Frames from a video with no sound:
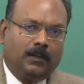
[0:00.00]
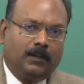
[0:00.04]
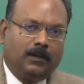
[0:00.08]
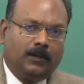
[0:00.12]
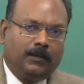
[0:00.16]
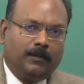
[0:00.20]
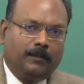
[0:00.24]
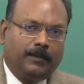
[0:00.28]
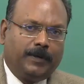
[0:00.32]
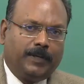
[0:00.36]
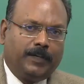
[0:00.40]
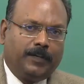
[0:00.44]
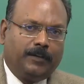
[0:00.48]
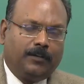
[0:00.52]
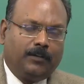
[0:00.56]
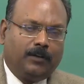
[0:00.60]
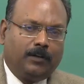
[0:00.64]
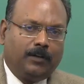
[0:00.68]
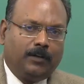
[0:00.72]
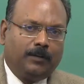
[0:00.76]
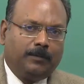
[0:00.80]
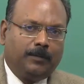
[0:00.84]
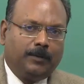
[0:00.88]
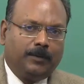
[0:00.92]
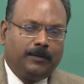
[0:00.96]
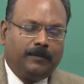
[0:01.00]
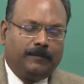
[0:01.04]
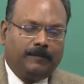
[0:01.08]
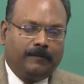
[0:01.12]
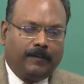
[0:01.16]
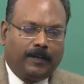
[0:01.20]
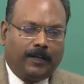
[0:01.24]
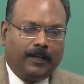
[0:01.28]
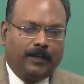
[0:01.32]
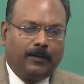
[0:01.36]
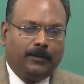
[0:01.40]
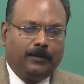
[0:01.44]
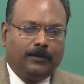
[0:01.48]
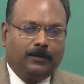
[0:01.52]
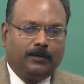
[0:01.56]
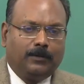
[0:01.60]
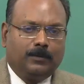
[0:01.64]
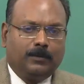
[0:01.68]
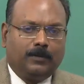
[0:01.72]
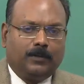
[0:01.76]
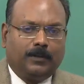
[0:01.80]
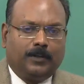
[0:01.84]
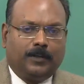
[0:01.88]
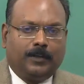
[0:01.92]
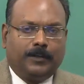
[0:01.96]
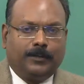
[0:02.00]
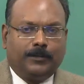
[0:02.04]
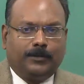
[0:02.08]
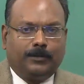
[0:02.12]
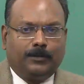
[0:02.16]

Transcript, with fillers: Now, when I talk about value, I